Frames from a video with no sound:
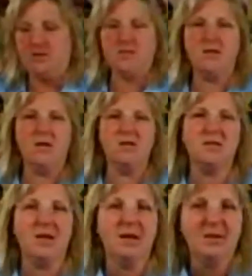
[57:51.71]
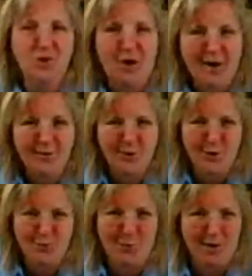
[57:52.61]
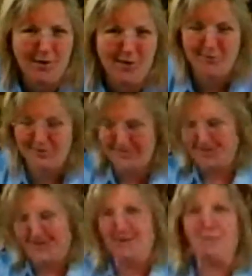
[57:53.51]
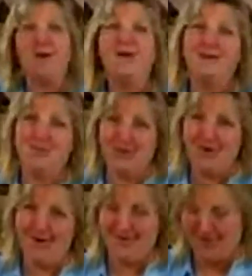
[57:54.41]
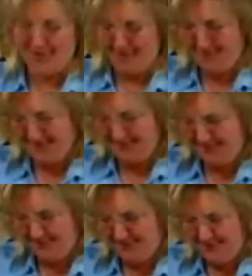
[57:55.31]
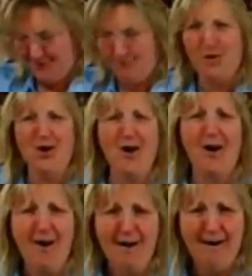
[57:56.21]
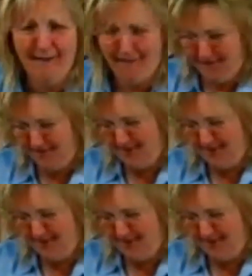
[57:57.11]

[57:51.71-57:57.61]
He said it's like a doctor. You want to go to the same doctor for a car.